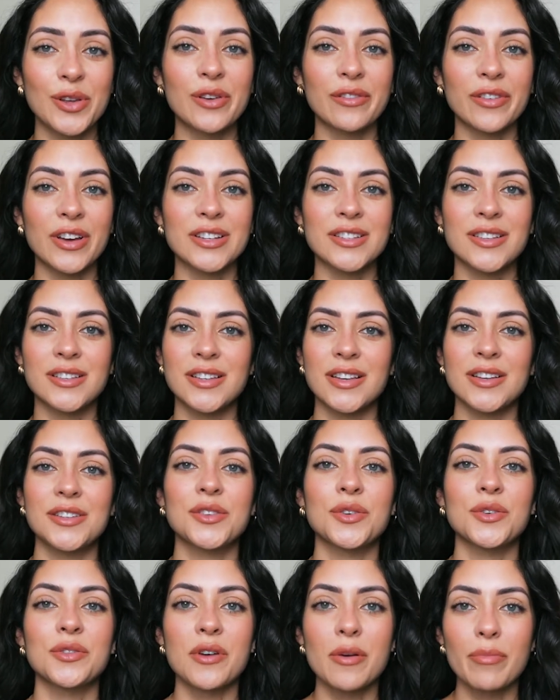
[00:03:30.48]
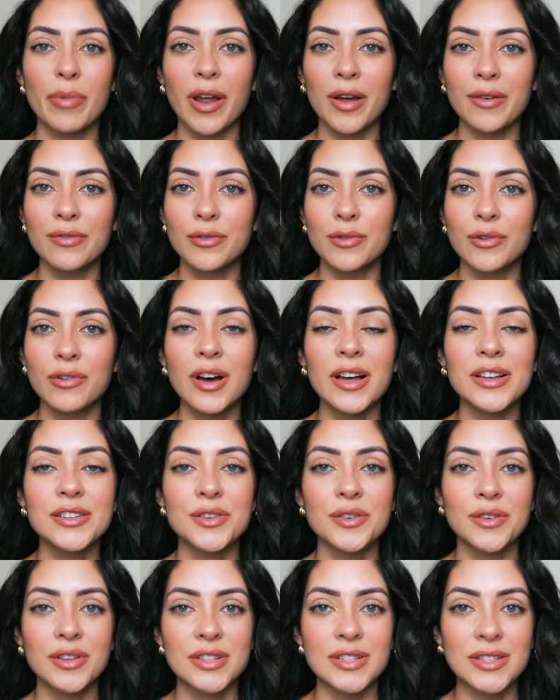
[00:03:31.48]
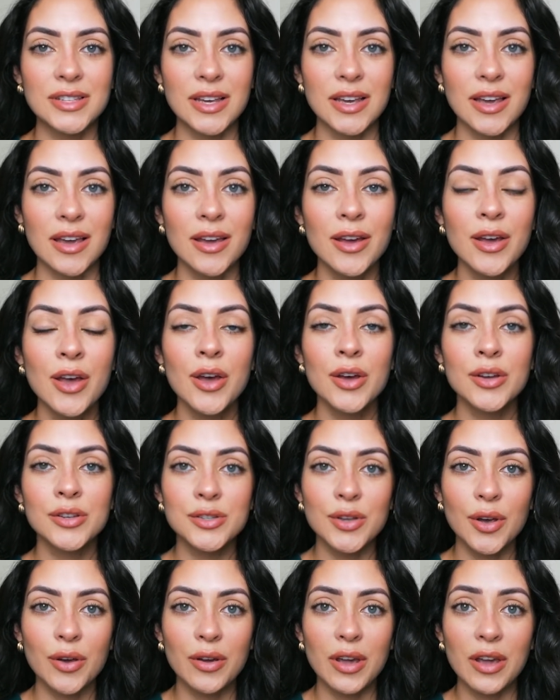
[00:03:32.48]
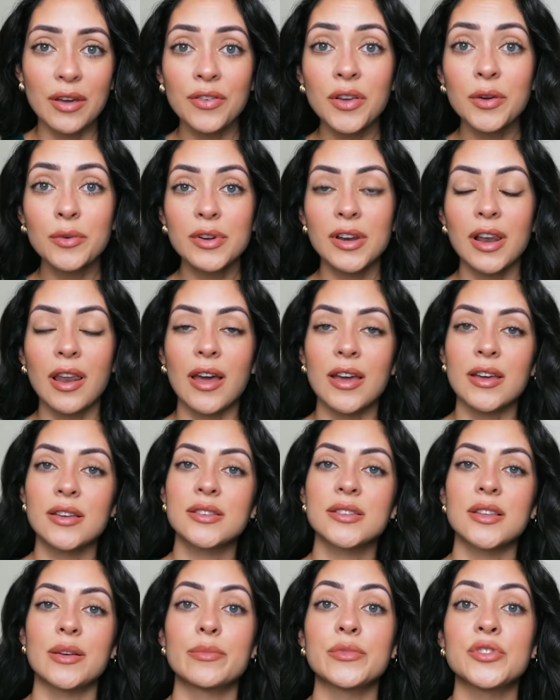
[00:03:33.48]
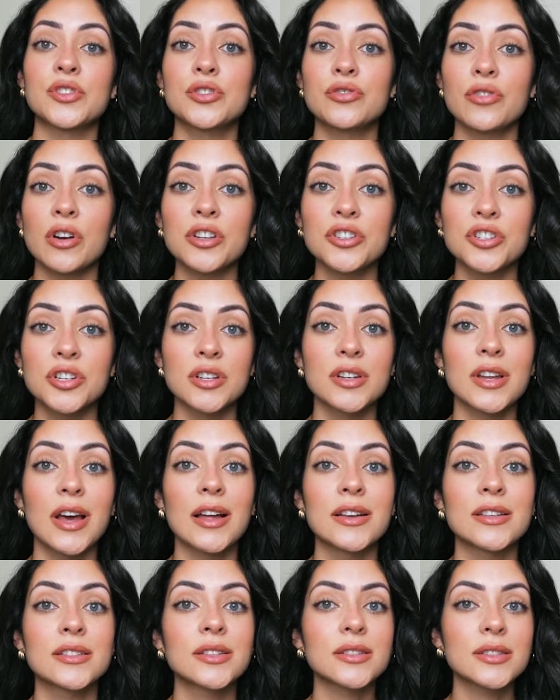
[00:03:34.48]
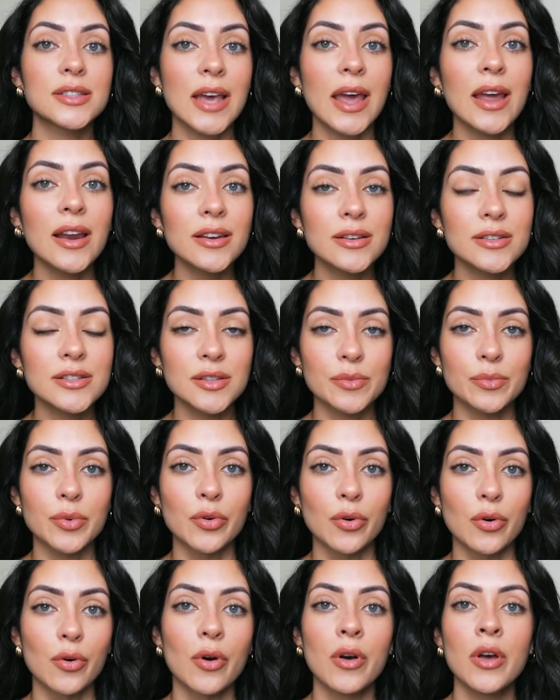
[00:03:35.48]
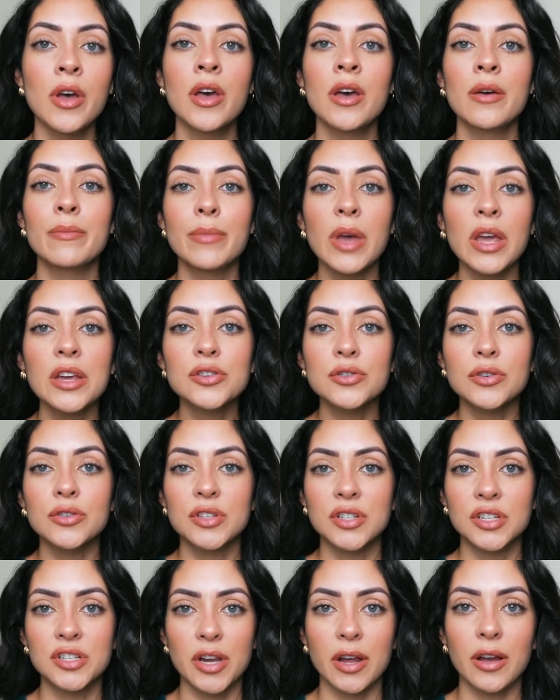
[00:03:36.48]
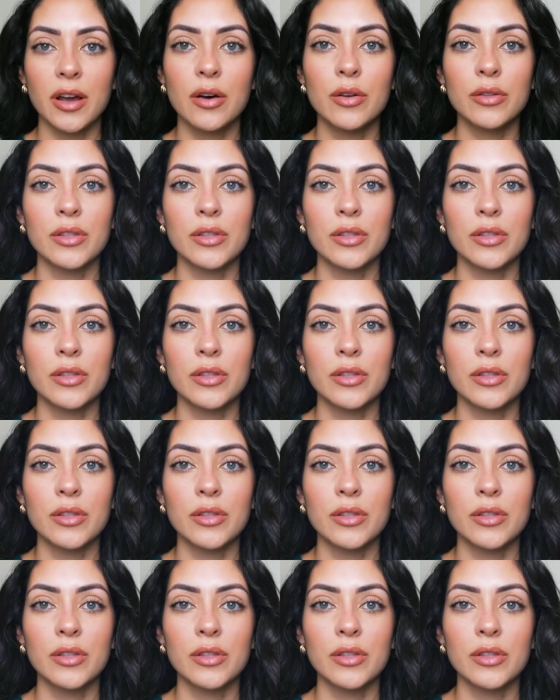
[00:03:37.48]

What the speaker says: university to apply for, as you can see, so if you would like some structured and tailored support, make sure to check